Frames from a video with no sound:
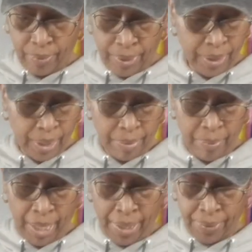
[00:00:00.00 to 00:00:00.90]
It doesn't
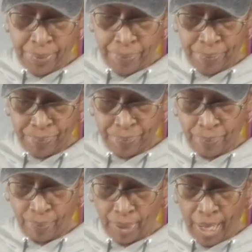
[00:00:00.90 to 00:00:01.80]
matter.
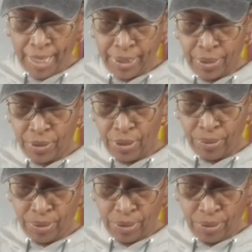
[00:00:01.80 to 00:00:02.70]
I just
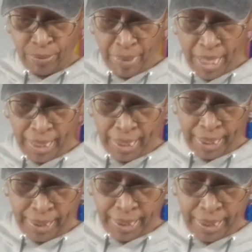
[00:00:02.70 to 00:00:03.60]
chose to do mine
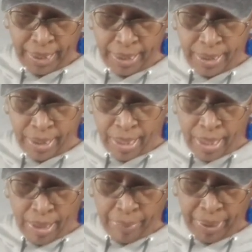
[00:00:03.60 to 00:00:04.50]
like this
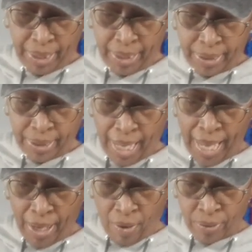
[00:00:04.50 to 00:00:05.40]
because
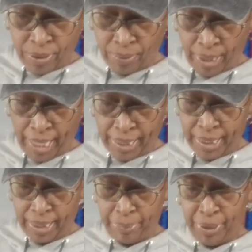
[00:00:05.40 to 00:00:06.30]
I also like
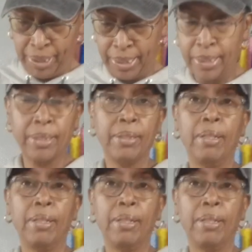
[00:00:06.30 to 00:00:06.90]
Nutty Buddies.